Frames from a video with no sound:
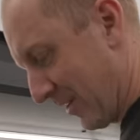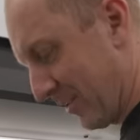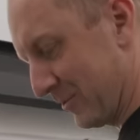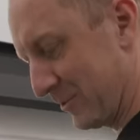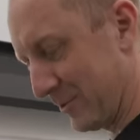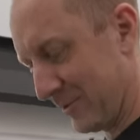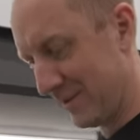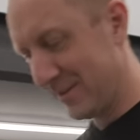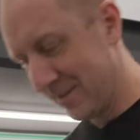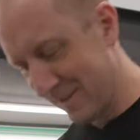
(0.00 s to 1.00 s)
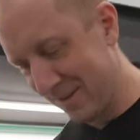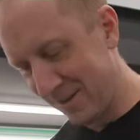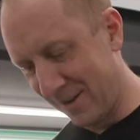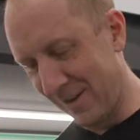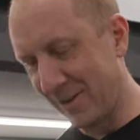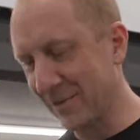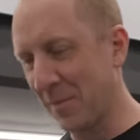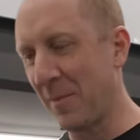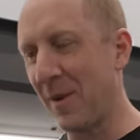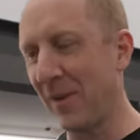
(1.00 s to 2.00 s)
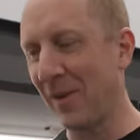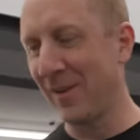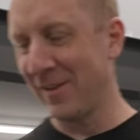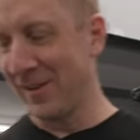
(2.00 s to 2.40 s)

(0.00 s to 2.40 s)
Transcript: Tacos. Tacos in my belly.